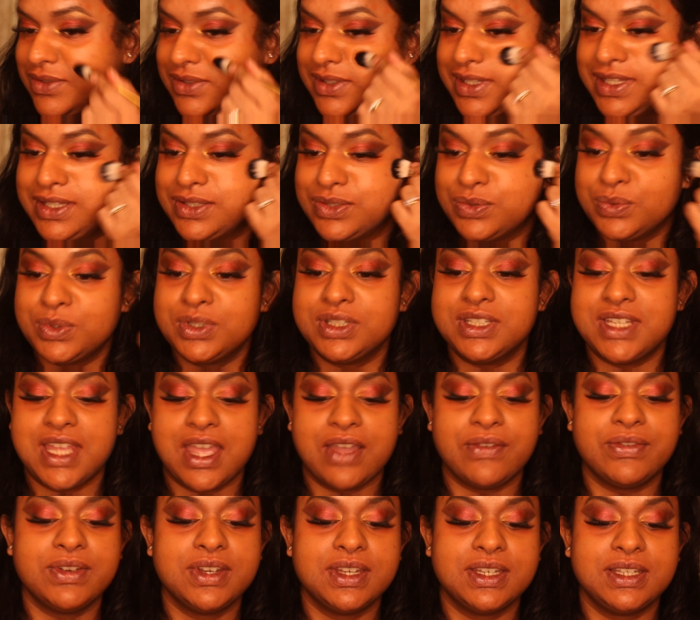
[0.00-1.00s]
This would
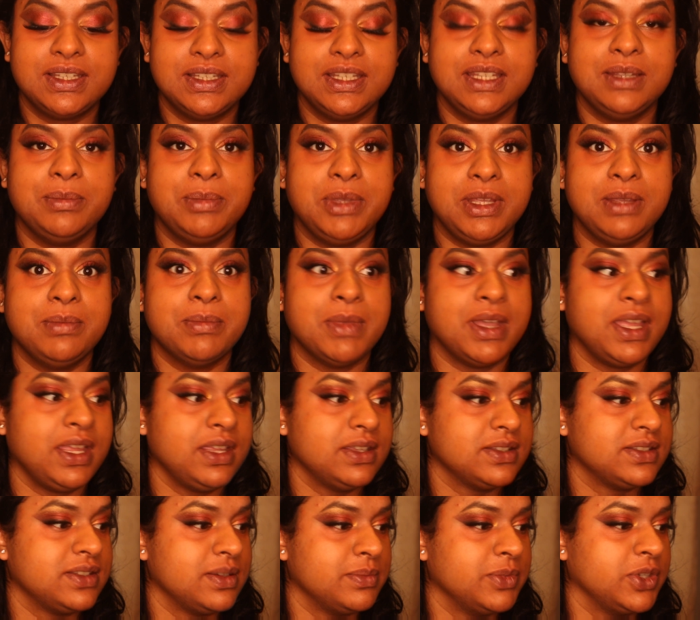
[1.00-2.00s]
definitely be my
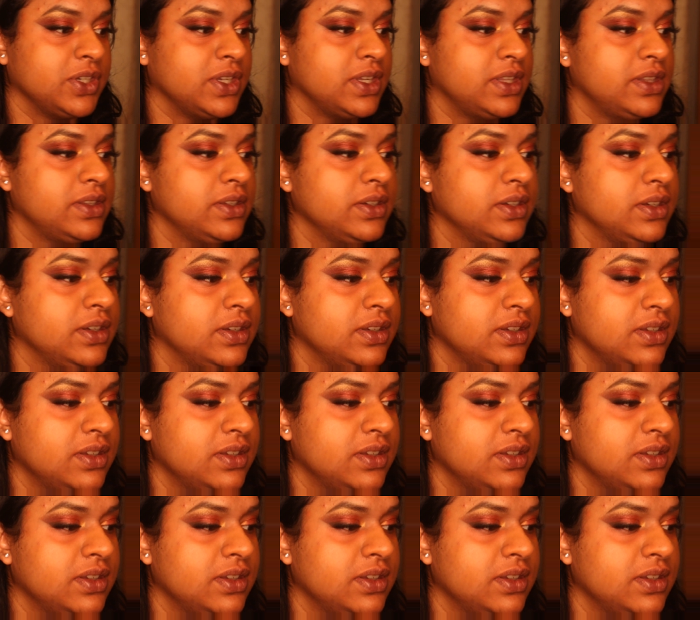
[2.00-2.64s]
summer color.